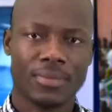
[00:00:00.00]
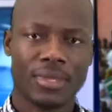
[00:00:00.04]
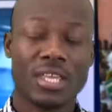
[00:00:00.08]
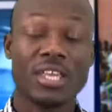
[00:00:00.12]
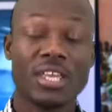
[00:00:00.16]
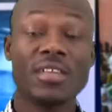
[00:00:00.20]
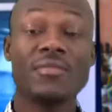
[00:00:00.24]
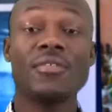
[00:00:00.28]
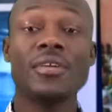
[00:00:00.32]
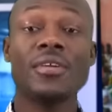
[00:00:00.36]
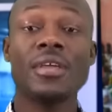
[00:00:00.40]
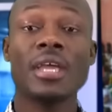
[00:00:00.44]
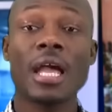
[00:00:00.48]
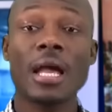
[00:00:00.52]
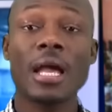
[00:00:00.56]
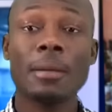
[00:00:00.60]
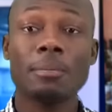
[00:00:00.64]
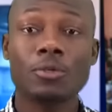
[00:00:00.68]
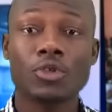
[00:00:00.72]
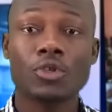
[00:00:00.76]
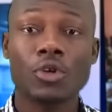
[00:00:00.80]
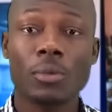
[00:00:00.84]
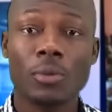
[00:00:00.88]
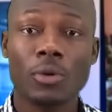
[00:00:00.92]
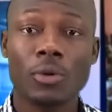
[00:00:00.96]
If you help
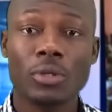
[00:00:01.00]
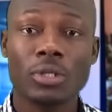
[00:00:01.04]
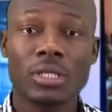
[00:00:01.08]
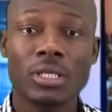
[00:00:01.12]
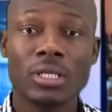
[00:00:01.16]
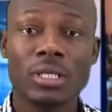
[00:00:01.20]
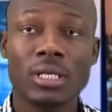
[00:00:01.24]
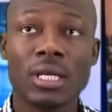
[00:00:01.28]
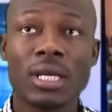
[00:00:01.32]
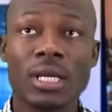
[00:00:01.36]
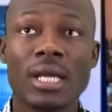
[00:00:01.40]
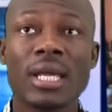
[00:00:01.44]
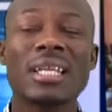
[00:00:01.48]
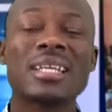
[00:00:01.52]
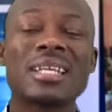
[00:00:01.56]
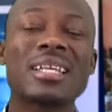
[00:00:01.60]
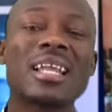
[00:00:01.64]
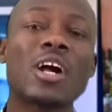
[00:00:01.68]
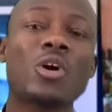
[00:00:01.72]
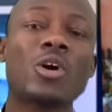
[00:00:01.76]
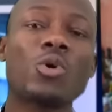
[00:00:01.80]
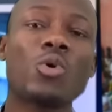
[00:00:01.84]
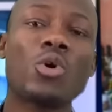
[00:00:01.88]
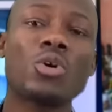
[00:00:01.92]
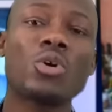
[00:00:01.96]
somebody, now
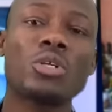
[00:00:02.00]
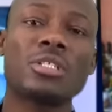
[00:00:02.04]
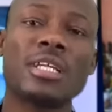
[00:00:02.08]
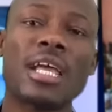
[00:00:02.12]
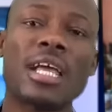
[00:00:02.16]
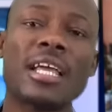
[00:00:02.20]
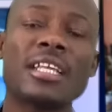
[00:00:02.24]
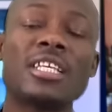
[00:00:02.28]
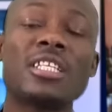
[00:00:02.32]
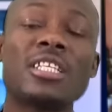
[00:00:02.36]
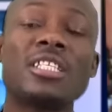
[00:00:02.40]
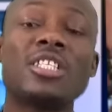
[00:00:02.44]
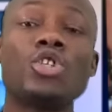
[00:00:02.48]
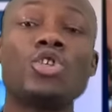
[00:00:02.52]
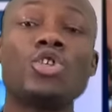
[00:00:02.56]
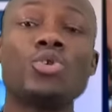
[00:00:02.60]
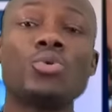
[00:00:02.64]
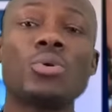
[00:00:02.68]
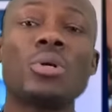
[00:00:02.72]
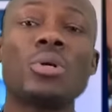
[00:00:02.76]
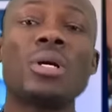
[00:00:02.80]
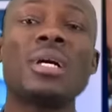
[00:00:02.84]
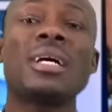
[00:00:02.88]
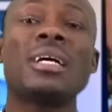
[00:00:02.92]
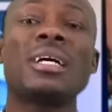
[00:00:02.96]
God then they give
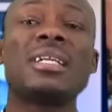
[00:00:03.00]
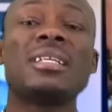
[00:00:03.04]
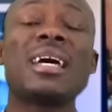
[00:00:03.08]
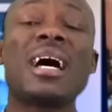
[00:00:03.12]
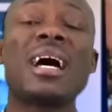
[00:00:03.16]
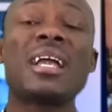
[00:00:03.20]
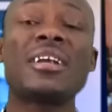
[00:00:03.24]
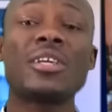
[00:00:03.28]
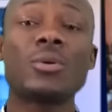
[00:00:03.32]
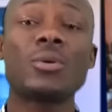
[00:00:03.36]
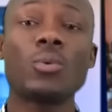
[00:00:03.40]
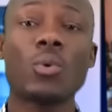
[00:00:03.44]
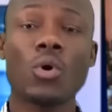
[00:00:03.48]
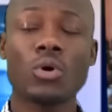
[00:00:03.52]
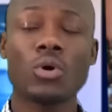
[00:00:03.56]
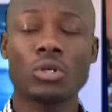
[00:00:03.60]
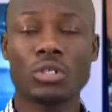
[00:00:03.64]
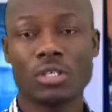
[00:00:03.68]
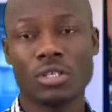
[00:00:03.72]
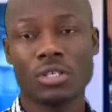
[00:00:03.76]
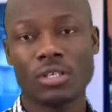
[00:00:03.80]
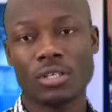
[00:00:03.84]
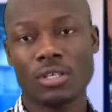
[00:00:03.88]
you that reward.